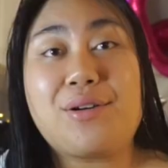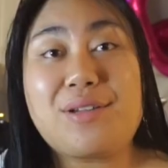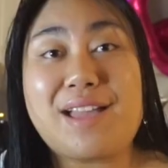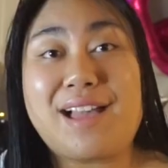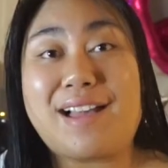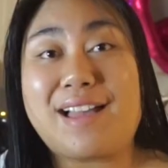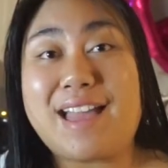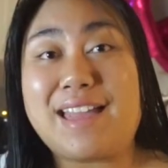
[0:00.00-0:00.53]
Oh
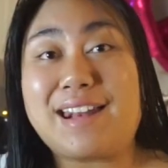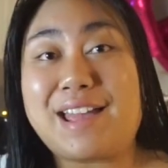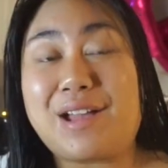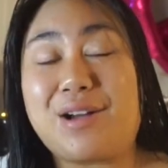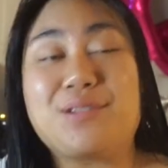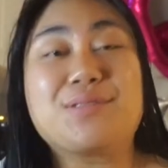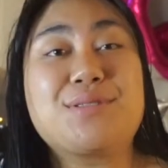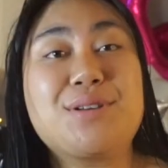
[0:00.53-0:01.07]
yeah, and I
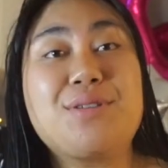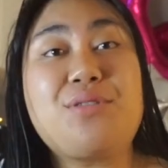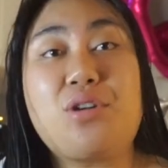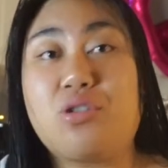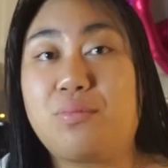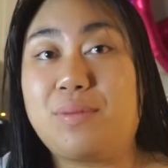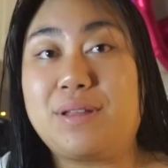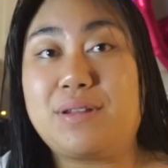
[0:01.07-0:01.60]
also
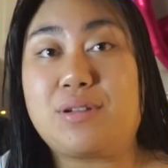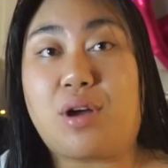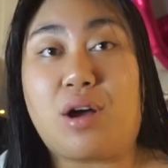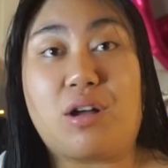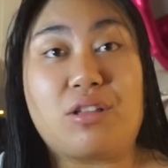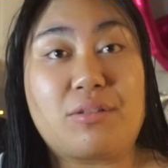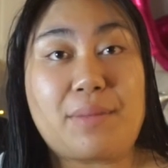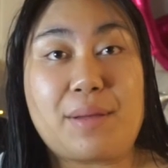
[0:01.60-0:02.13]
opened
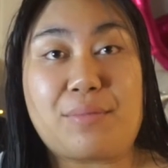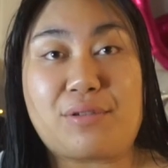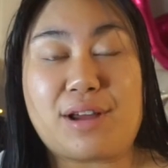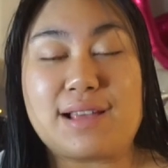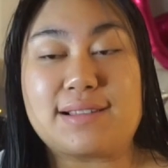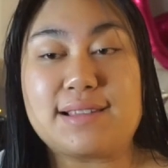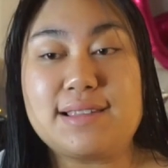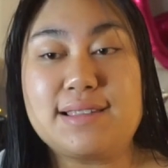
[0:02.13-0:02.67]
all of my
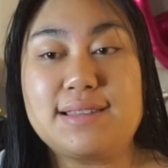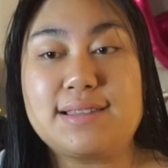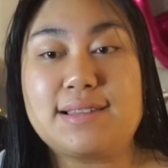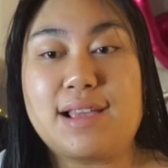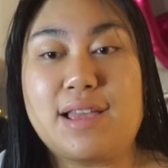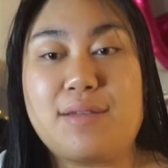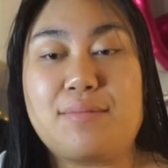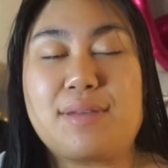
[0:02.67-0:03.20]
presents
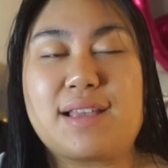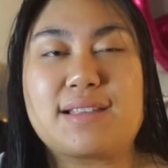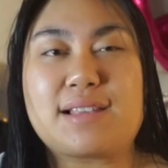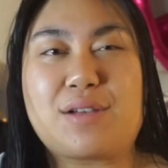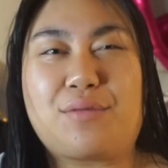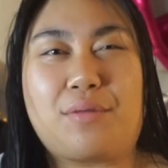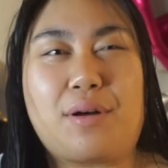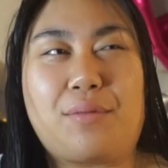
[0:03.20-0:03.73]
because
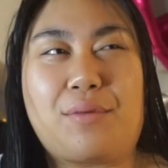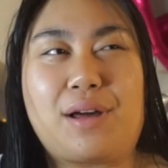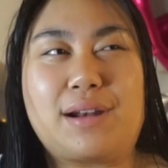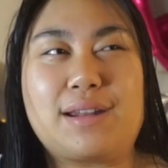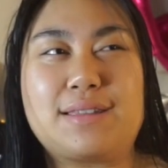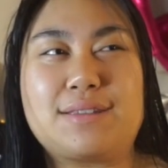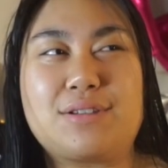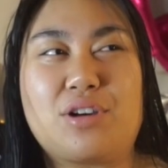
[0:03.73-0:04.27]
I
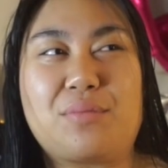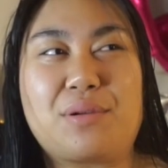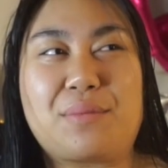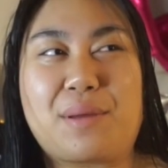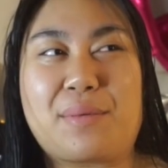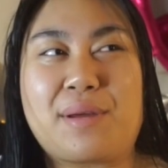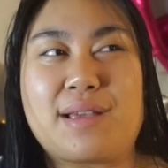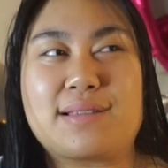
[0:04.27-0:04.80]
wanted to open
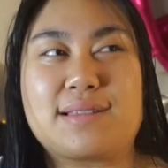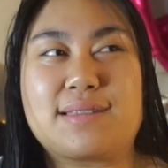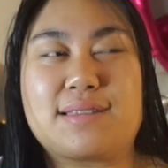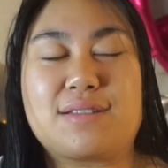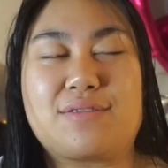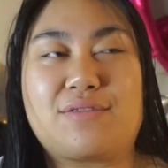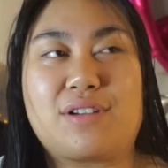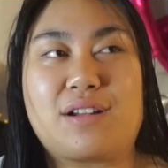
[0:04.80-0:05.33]
my presents
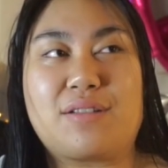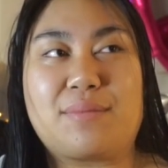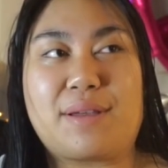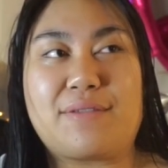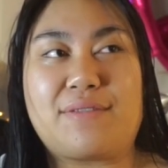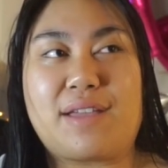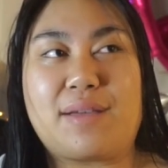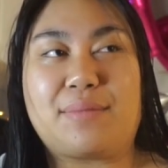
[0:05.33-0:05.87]
in front of
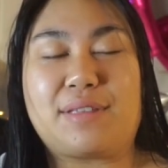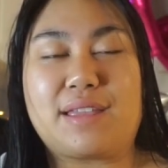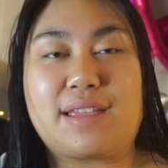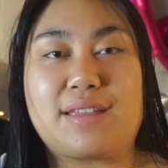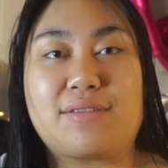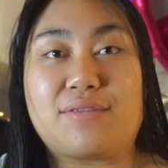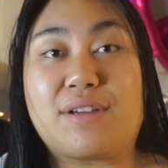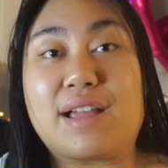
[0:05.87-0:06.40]
my
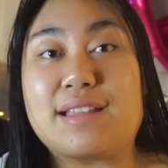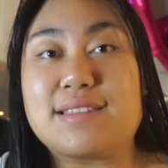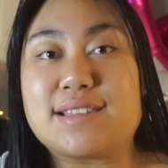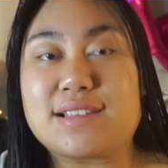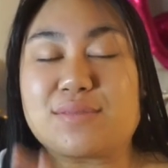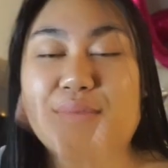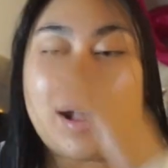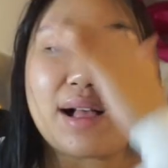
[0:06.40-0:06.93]
family and friends
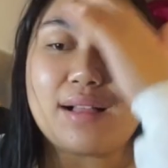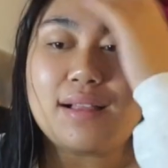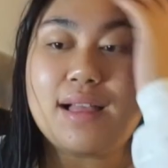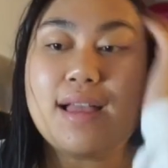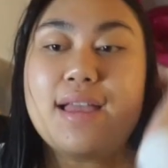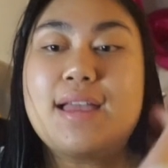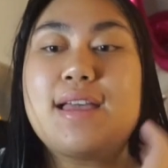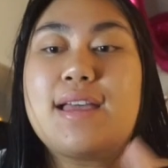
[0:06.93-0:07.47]
as well.
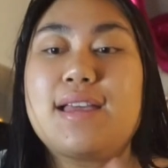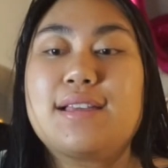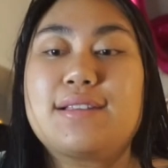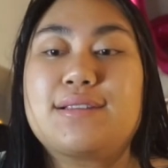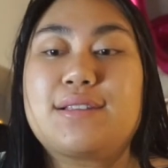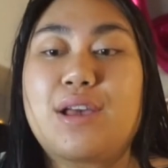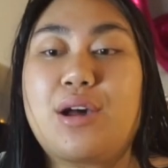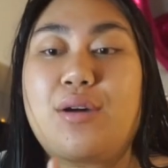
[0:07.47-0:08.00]

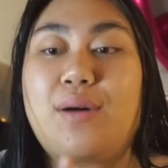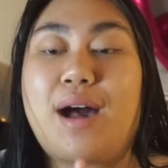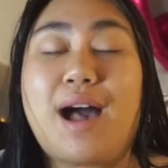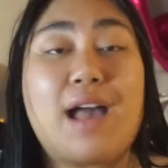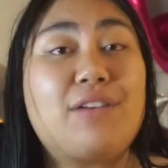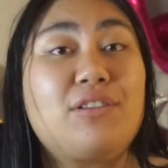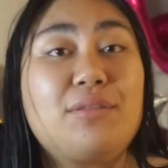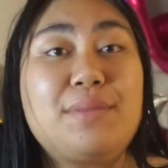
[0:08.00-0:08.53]
So
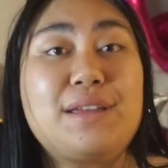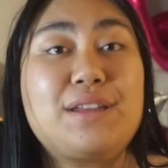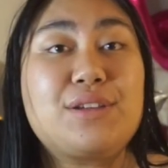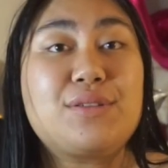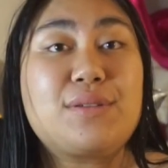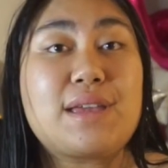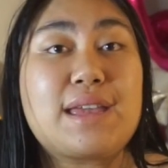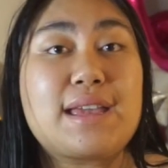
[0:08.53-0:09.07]
I will be
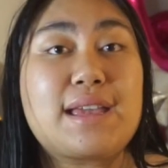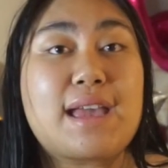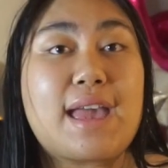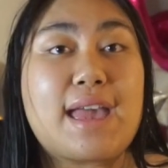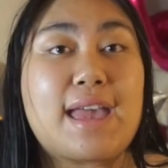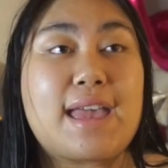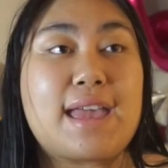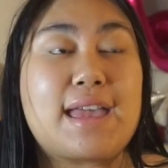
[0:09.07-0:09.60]

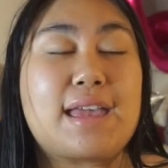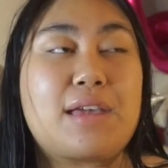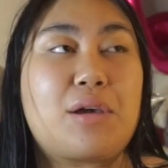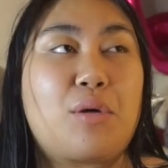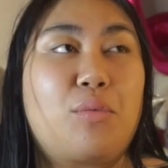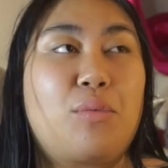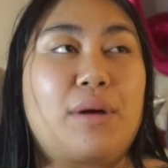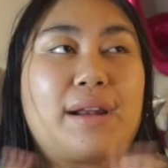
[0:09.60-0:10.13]
doing a
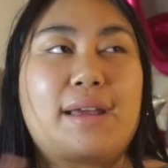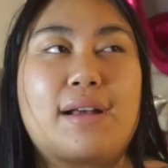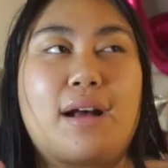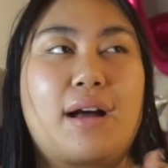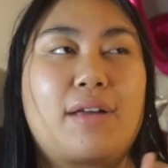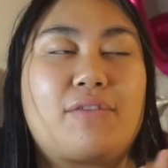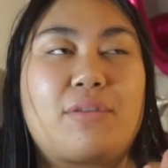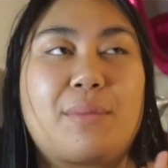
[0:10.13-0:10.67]
what I
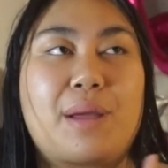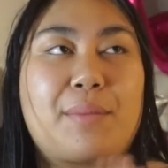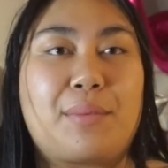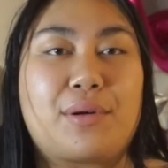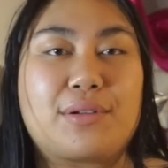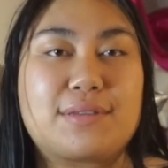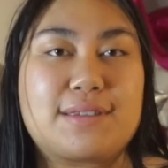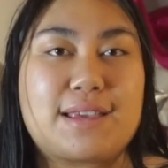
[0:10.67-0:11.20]
got for my
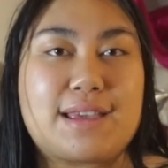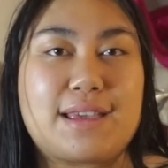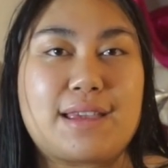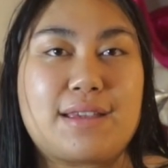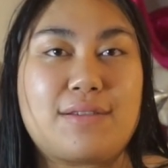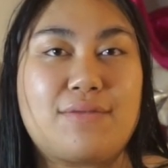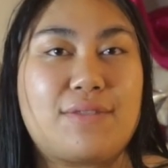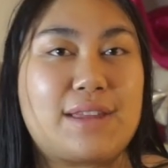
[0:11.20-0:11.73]

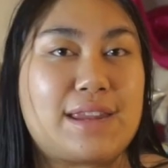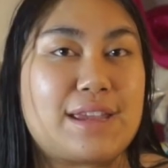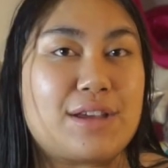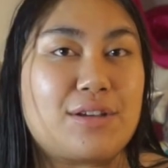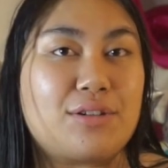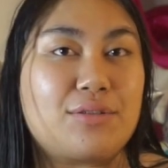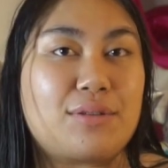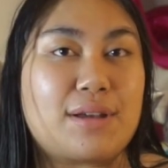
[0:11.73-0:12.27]
birthday
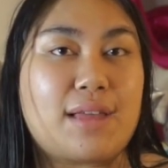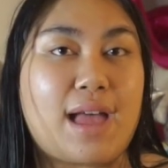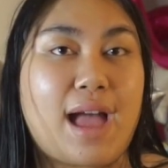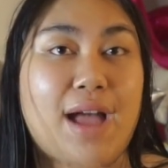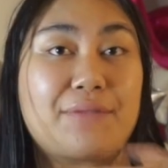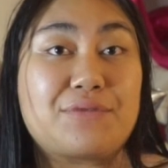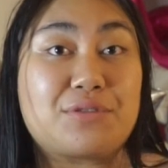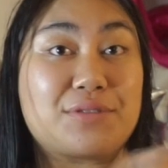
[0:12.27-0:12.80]
video
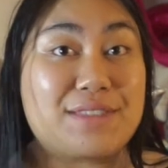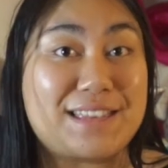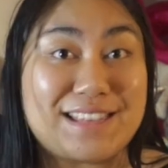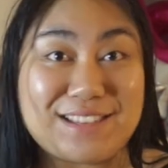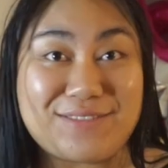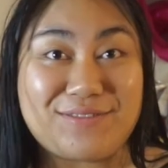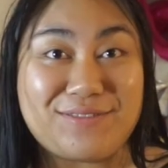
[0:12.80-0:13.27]
after this